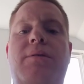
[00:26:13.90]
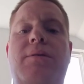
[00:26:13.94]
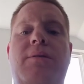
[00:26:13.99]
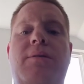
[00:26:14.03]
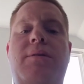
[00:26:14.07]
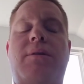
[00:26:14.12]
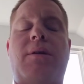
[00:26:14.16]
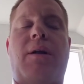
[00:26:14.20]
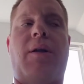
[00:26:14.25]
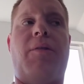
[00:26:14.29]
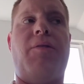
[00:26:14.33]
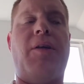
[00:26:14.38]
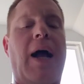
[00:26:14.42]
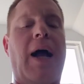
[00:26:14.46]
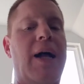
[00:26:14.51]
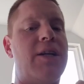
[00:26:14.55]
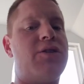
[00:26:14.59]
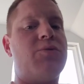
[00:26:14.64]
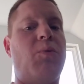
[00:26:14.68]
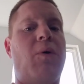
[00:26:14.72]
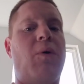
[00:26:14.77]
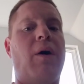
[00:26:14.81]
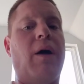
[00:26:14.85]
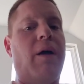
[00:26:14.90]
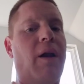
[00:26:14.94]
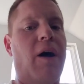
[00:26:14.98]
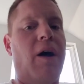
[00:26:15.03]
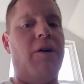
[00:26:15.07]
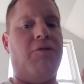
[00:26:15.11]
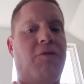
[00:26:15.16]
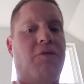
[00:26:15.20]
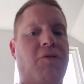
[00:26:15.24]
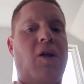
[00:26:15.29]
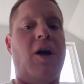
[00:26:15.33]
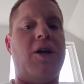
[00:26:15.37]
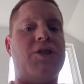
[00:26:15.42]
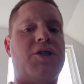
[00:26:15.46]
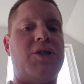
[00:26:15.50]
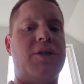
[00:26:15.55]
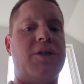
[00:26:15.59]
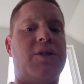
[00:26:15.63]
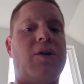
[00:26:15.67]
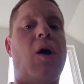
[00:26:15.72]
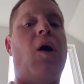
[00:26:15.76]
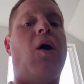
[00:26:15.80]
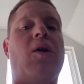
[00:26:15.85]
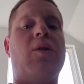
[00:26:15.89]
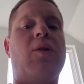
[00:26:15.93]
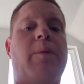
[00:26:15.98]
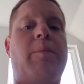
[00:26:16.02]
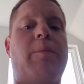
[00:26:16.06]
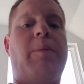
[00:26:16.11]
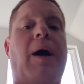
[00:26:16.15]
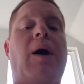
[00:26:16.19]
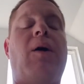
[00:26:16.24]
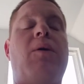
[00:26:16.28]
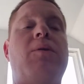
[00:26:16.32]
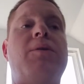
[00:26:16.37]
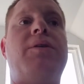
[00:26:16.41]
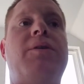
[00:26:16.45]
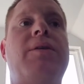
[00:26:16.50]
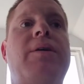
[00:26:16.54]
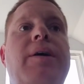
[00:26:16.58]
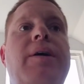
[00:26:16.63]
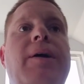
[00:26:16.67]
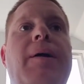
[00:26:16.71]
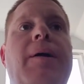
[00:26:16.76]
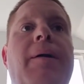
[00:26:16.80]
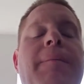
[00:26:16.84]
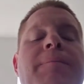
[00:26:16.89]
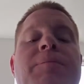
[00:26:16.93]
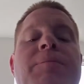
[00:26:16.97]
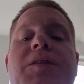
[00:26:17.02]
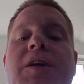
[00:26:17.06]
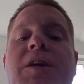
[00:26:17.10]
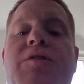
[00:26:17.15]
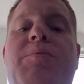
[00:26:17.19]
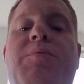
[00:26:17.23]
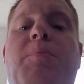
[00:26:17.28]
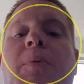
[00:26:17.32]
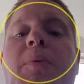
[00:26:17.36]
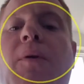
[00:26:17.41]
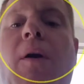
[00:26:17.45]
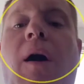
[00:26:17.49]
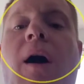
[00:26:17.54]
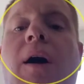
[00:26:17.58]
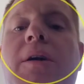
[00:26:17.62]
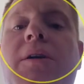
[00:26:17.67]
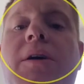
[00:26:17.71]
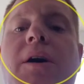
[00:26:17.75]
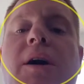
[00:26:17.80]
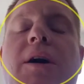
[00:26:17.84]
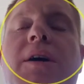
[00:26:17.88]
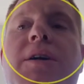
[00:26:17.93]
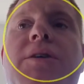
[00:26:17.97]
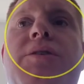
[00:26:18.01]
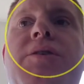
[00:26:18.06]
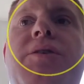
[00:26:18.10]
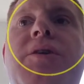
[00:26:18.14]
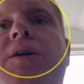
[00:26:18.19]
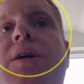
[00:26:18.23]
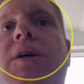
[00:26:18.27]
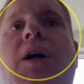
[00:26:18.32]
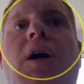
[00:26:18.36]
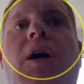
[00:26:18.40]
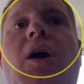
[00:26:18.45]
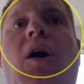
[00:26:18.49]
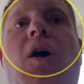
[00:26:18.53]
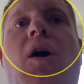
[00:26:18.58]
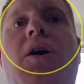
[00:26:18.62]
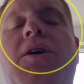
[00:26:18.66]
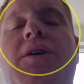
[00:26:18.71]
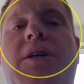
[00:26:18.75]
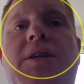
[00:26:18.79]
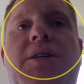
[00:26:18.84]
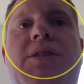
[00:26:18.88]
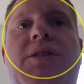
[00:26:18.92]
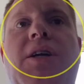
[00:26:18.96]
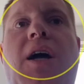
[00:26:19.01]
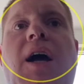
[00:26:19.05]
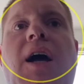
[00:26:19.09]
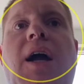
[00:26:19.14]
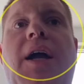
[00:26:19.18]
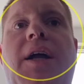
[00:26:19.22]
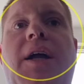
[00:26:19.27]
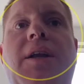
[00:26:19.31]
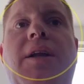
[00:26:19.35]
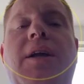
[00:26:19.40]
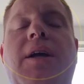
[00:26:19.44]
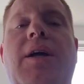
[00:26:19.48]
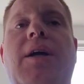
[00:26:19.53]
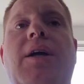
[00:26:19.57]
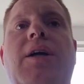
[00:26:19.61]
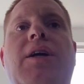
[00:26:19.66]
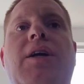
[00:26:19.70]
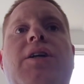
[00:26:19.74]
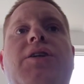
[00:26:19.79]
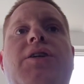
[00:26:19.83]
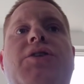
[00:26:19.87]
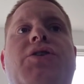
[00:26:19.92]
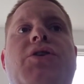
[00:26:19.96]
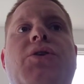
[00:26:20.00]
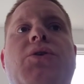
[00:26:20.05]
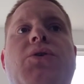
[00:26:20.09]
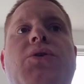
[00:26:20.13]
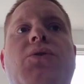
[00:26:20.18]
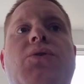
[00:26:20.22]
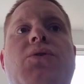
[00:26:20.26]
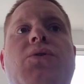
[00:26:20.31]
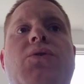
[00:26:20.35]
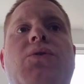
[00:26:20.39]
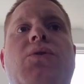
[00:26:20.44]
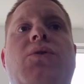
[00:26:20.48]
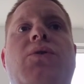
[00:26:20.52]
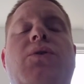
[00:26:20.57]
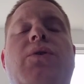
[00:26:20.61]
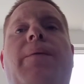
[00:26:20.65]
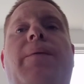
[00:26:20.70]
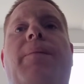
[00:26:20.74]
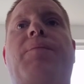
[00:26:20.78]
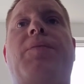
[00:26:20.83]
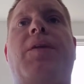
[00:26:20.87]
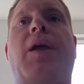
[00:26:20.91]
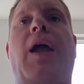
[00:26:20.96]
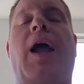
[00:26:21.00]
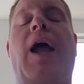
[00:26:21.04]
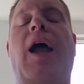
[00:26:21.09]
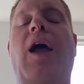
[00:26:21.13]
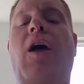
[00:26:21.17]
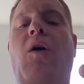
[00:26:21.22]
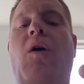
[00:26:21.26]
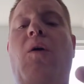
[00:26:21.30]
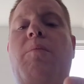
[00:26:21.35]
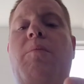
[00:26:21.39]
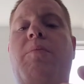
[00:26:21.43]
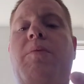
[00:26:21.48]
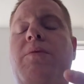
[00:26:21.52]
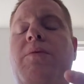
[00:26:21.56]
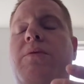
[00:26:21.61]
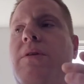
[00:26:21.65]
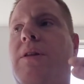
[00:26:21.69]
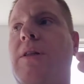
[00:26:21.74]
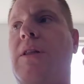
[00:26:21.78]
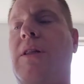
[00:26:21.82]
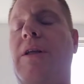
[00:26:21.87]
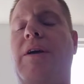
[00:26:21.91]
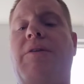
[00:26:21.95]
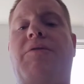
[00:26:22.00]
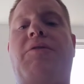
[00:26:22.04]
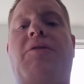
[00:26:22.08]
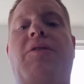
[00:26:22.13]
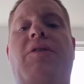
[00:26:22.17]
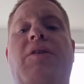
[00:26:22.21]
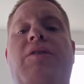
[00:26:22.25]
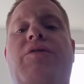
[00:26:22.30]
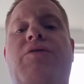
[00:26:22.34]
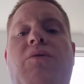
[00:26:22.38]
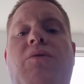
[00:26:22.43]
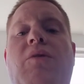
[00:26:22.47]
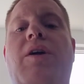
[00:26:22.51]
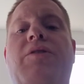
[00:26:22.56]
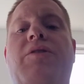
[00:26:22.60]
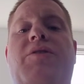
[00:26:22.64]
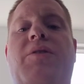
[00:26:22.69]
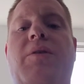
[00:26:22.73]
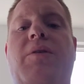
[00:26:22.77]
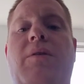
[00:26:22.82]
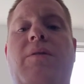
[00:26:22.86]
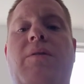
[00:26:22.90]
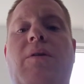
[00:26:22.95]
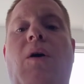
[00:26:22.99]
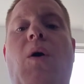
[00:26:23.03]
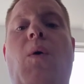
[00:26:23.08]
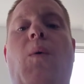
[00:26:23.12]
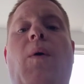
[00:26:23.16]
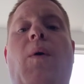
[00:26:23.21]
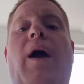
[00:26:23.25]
That's what a flush is all about. These products are designed to help lift this rust away.